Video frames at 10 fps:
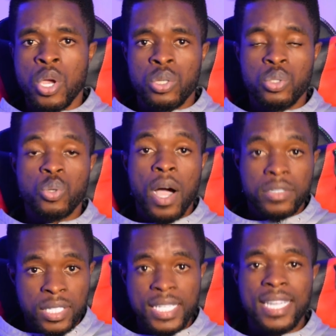you
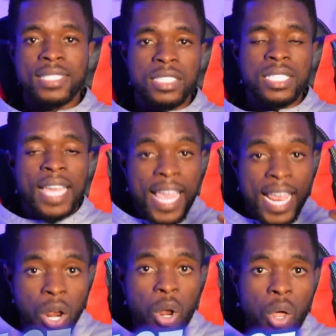actually get it a
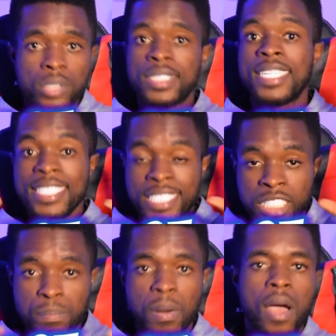lot
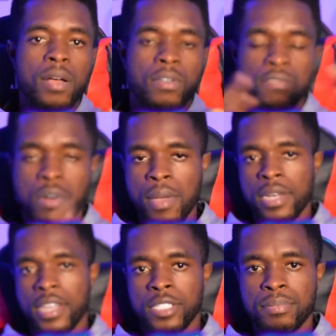cheaper from
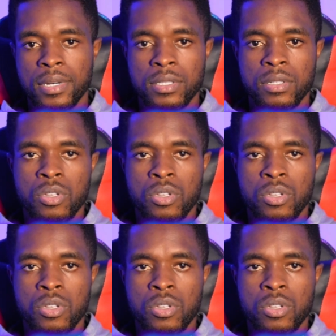AliExpress.